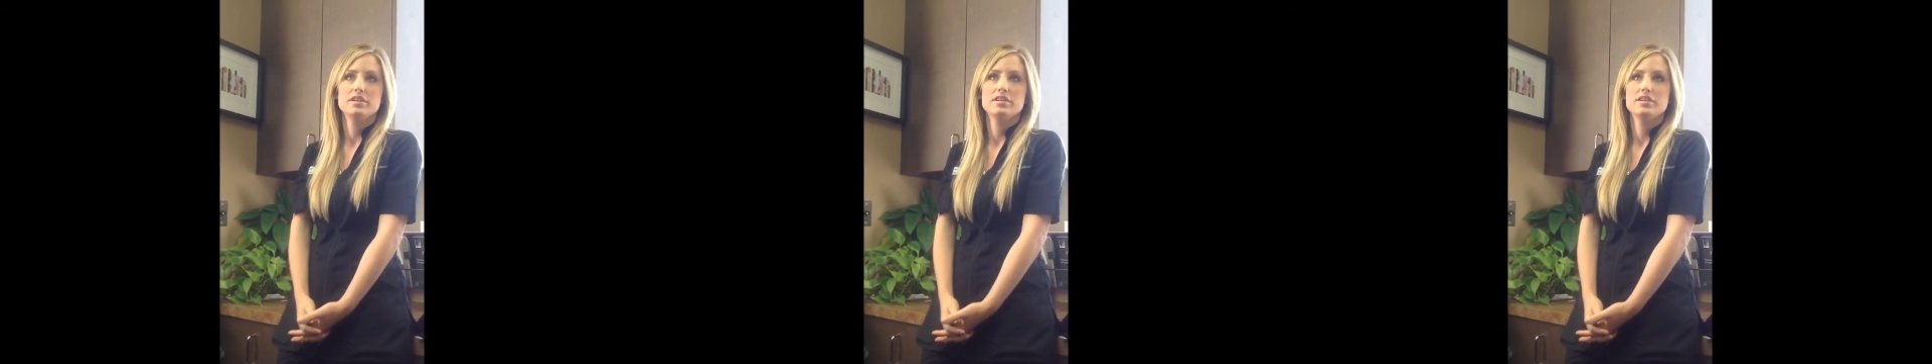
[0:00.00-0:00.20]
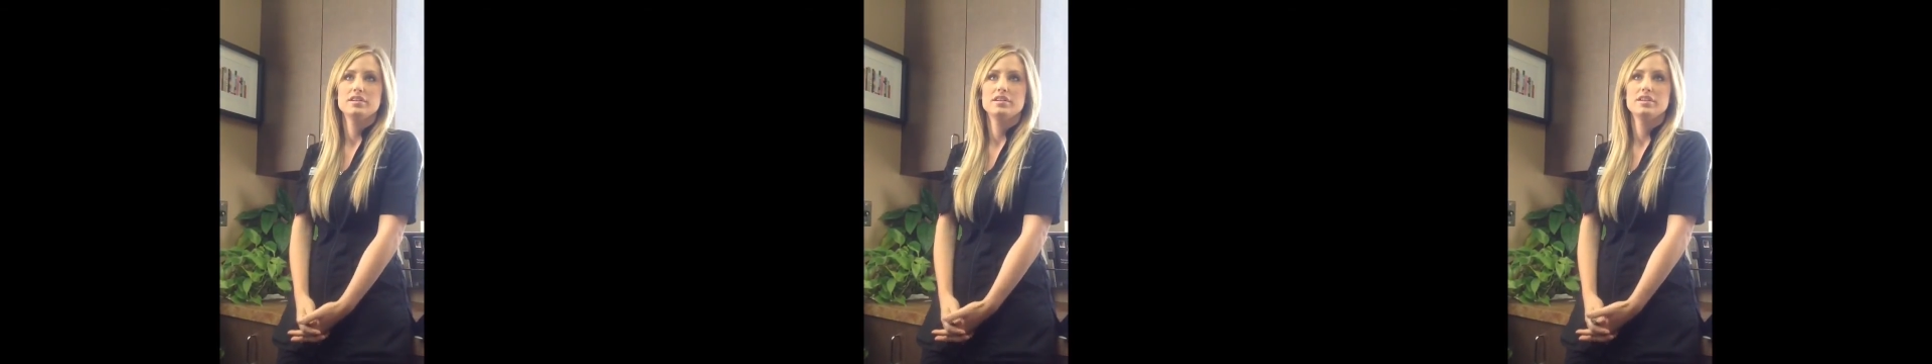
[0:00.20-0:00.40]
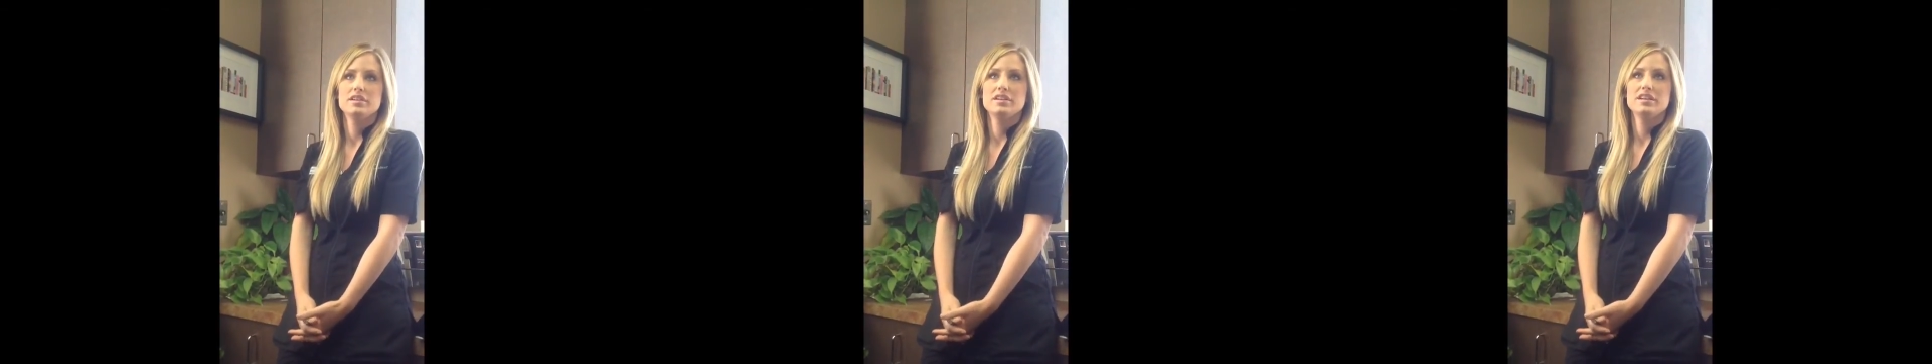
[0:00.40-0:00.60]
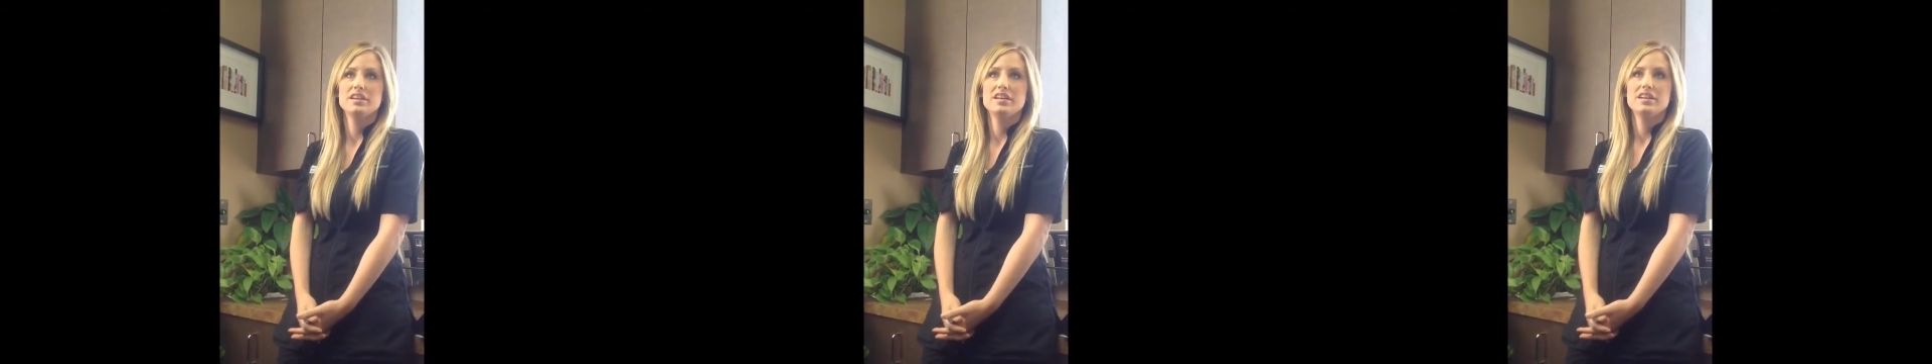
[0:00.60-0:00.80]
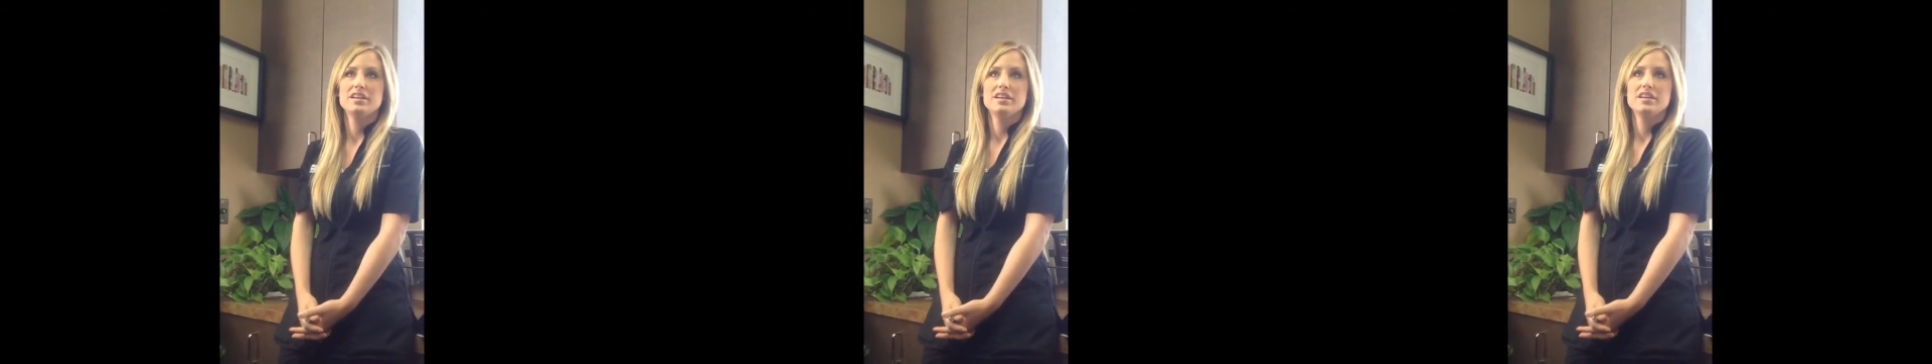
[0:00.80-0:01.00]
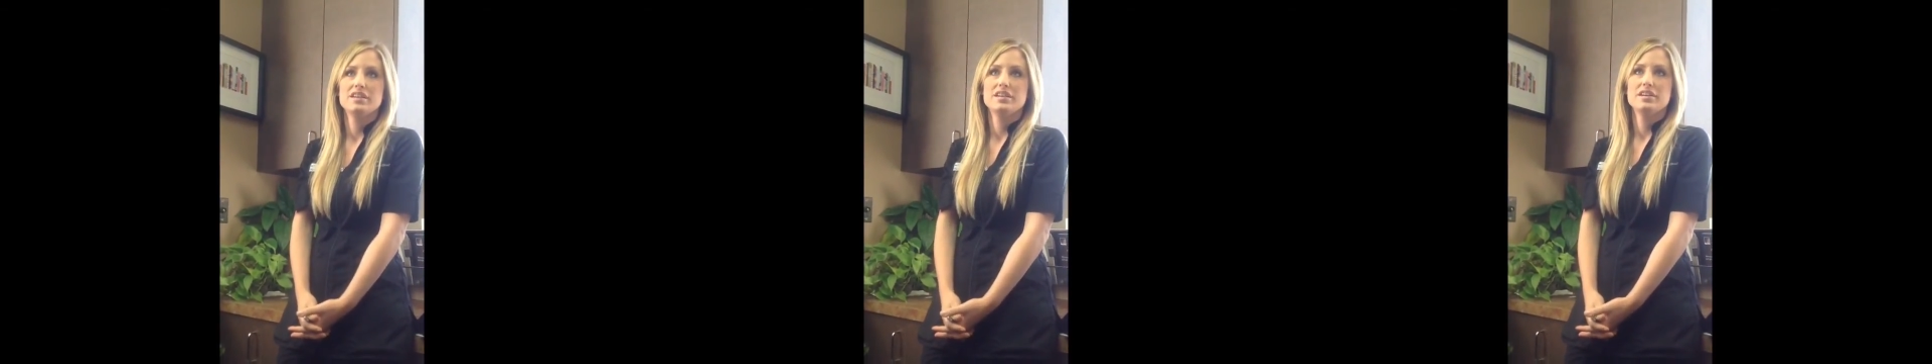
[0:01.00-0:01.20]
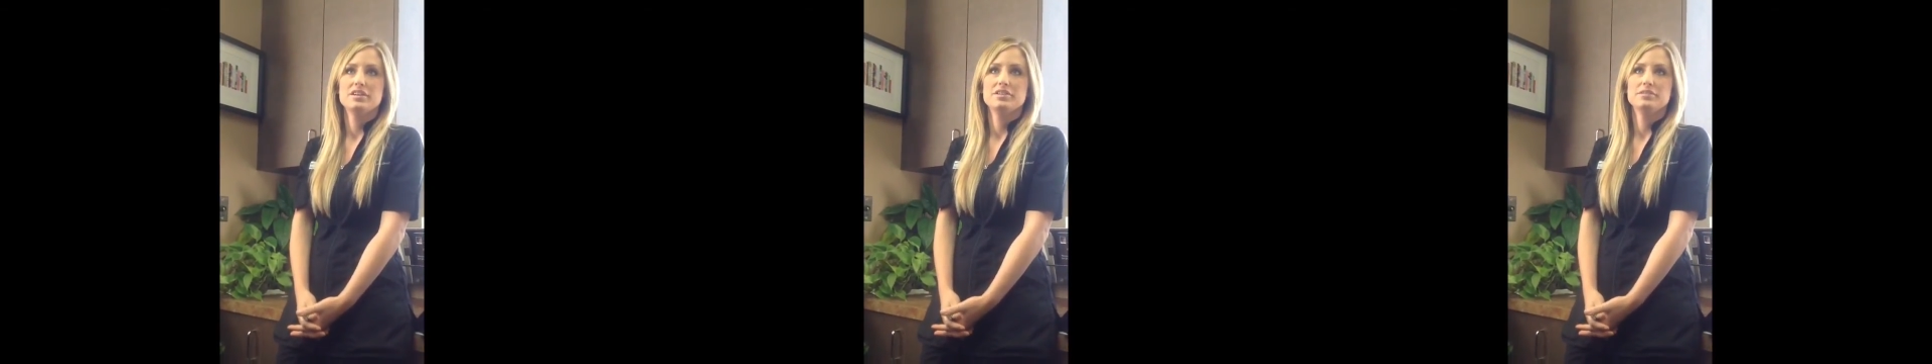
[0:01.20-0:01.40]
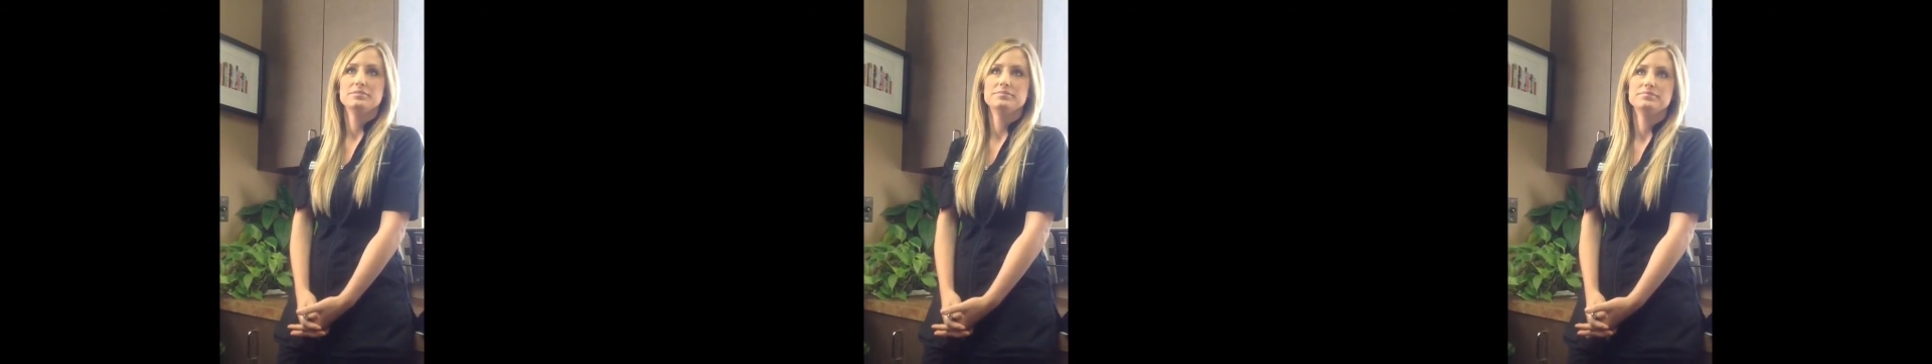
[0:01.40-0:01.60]
things have you seen
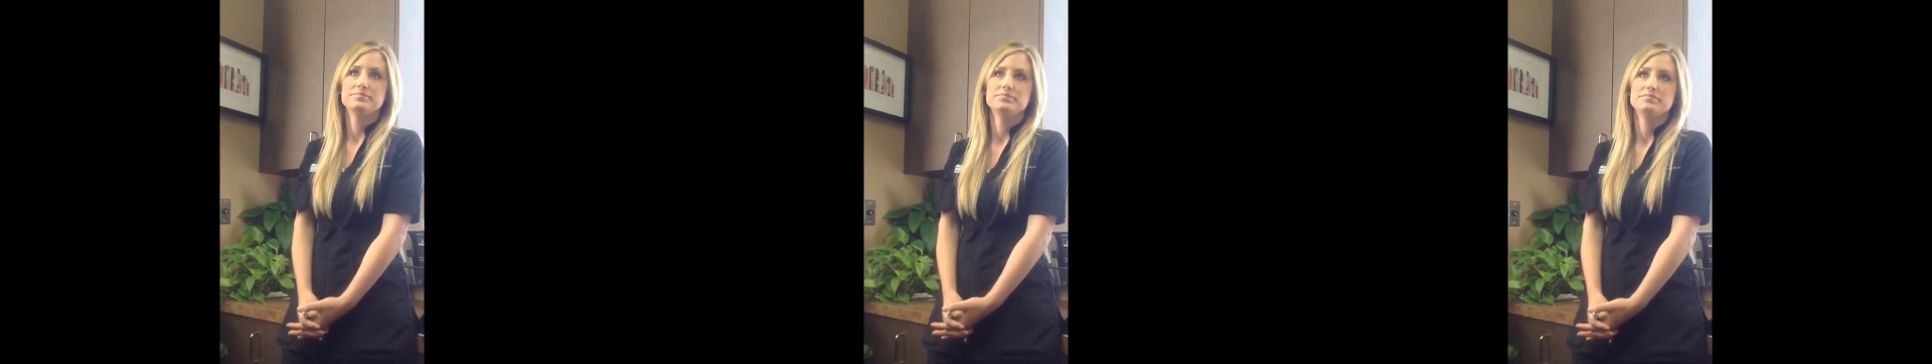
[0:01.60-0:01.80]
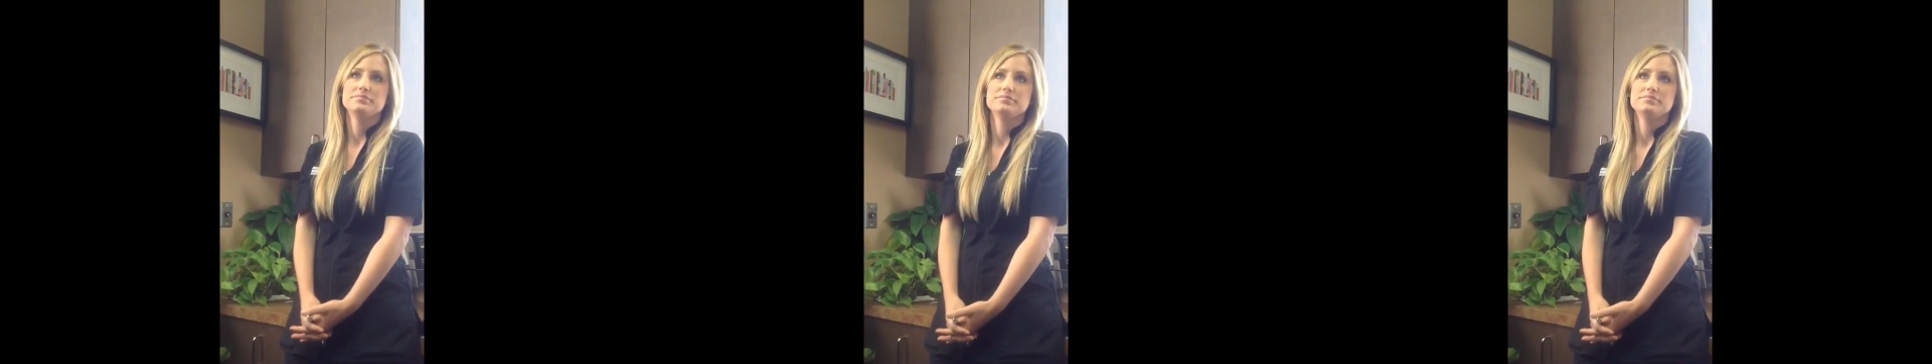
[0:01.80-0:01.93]
from other